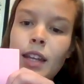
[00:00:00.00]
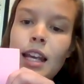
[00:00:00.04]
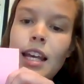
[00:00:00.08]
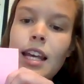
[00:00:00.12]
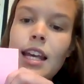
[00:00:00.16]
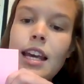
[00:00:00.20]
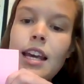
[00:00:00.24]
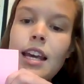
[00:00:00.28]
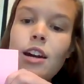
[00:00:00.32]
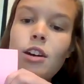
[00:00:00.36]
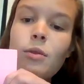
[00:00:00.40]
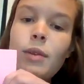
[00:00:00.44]

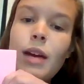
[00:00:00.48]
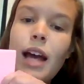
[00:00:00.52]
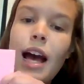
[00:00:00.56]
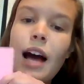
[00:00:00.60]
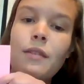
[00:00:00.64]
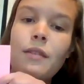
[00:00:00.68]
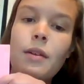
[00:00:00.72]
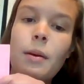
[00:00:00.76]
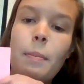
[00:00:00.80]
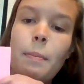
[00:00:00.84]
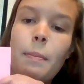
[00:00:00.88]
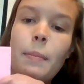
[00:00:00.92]
Here we
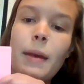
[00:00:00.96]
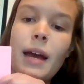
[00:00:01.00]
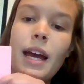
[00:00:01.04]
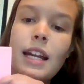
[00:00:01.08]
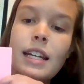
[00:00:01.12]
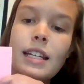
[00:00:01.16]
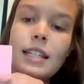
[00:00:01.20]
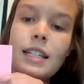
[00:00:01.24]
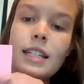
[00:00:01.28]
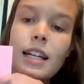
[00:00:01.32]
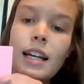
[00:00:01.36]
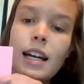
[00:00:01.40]
have a
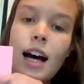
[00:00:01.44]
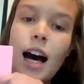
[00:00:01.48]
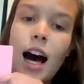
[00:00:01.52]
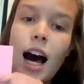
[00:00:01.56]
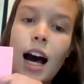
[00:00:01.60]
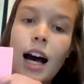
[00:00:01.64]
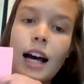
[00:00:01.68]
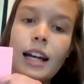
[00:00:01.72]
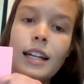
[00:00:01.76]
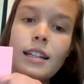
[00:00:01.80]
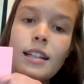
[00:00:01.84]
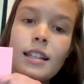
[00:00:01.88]

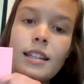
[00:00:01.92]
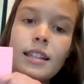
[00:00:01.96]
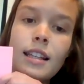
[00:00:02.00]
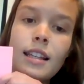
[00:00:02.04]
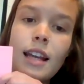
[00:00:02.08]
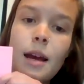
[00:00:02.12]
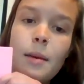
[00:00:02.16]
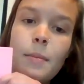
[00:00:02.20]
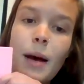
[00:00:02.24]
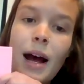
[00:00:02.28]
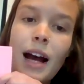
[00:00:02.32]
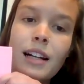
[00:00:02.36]
pentagon.
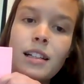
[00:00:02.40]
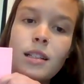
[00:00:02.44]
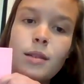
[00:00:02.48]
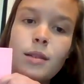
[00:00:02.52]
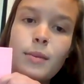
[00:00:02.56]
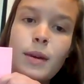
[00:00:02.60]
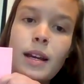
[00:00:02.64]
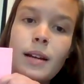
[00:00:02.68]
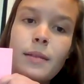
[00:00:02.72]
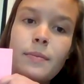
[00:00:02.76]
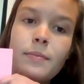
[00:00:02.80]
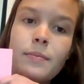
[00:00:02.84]
Say it back to
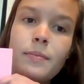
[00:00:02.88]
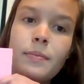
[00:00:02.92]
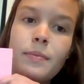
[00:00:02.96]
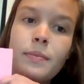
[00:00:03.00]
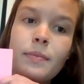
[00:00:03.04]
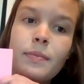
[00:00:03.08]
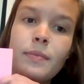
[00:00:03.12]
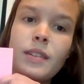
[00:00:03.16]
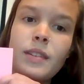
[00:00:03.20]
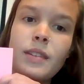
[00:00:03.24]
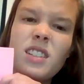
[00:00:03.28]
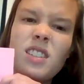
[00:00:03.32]
me.
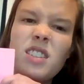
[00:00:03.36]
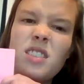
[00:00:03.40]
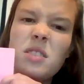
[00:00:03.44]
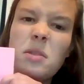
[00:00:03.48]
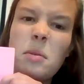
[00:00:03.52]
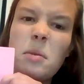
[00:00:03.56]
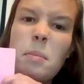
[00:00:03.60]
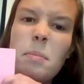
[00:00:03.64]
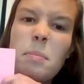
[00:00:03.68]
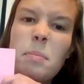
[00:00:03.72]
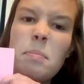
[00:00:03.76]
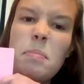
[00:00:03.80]
These are
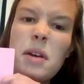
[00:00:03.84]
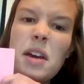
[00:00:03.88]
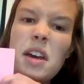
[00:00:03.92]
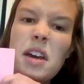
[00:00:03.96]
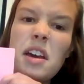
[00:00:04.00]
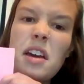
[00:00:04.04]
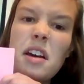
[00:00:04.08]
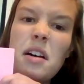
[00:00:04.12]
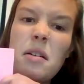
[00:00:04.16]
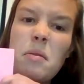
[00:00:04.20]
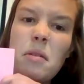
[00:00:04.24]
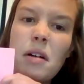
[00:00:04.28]
some
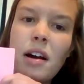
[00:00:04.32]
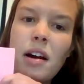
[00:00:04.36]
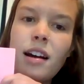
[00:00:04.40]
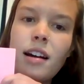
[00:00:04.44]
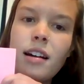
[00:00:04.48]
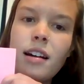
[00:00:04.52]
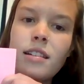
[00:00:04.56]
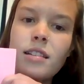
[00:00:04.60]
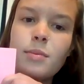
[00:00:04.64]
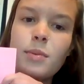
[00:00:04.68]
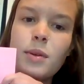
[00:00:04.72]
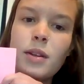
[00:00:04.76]
big
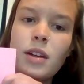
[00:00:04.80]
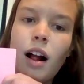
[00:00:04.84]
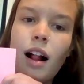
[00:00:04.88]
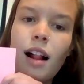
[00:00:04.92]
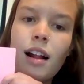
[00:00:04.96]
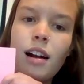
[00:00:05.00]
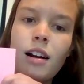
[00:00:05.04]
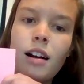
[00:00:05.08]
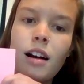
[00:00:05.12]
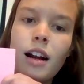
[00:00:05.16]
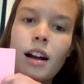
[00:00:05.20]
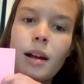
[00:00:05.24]
words, but y'all
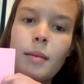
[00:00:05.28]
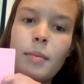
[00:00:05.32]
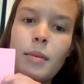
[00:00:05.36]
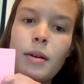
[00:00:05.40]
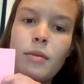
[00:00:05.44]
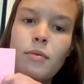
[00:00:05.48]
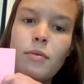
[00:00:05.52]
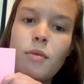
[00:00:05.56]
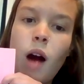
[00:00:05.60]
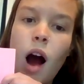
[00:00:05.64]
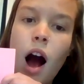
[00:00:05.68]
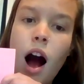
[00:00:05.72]
are going to be
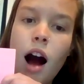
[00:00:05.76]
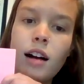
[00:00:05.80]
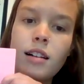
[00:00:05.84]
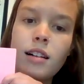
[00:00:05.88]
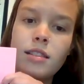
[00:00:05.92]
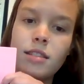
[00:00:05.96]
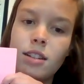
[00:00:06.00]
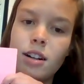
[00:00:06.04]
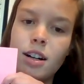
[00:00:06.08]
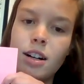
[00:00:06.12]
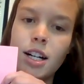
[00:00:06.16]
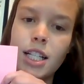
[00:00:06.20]
rock
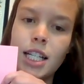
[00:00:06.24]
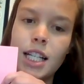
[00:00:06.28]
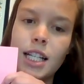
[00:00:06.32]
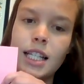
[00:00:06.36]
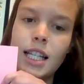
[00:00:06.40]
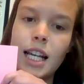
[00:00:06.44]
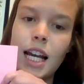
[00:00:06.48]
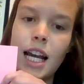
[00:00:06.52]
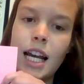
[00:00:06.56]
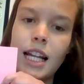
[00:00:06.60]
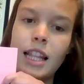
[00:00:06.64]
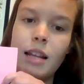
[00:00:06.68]
stars at
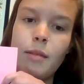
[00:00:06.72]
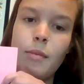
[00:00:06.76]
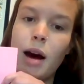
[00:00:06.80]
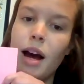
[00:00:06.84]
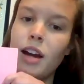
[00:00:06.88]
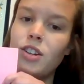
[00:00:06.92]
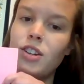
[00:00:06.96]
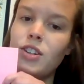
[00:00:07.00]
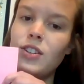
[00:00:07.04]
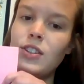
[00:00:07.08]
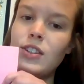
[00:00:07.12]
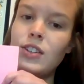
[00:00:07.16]
saying them.
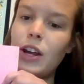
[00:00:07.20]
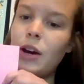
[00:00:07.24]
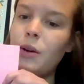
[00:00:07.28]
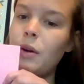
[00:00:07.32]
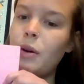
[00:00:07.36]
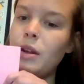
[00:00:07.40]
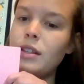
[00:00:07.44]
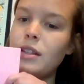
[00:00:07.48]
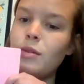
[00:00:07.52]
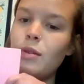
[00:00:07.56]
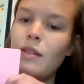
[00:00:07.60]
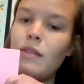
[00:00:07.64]
I just know
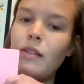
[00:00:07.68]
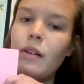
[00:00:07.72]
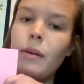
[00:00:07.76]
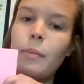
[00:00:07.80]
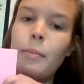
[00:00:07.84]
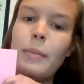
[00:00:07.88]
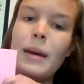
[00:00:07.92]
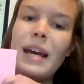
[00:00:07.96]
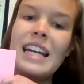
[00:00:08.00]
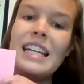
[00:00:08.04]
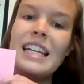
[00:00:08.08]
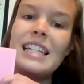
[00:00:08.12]
it. So we have a
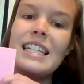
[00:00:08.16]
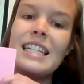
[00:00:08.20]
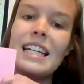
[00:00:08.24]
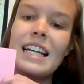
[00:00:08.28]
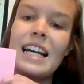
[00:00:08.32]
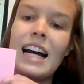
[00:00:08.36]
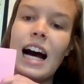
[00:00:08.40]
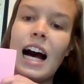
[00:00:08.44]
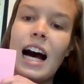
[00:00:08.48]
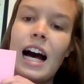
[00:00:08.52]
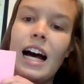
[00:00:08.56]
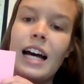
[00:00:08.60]

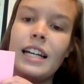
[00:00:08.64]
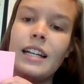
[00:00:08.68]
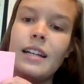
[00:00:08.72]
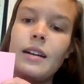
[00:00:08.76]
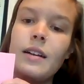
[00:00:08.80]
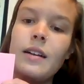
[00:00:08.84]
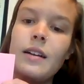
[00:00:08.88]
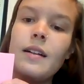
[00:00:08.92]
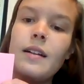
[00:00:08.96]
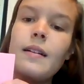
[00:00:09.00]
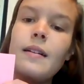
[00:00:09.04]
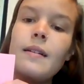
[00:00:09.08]
pentagon.
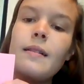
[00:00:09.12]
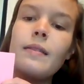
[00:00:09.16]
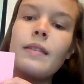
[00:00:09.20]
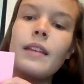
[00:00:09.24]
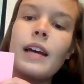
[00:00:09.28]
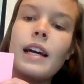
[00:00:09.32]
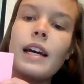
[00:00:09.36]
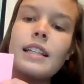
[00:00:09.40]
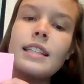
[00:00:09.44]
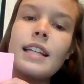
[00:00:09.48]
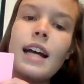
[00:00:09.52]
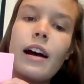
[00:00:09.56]

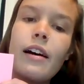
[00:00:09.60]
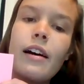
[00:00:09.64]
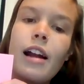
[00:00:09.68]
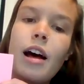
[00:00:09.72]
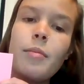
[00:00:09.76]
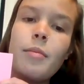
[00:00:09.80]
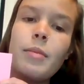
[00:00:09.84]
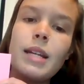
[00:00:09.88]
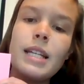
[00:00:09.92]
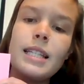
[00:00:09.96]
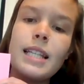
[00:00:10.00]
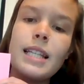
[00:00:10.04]
Let's count
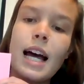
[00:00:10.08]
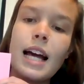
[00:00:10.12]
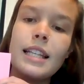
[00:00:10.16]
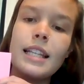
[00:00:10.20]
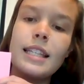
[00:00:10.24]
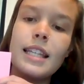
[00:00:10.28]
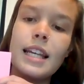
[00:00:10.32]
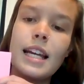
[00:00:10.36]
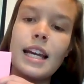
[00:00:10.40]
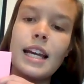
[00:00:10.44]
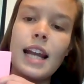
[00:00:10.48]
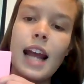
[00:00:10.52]
how many
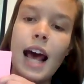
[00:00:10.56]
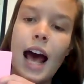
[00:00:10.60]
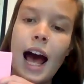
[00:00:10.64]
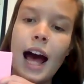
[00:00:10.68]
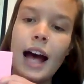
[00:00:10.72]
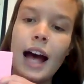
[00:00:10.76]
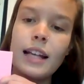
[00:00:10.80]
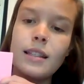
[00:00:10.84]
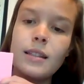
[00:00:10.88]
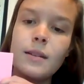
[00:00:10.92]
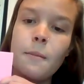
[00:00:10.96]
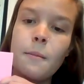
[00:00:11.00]
sides it
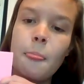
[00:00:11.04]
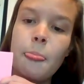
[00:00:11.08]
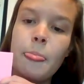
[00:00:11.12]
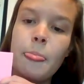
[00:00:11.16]
has.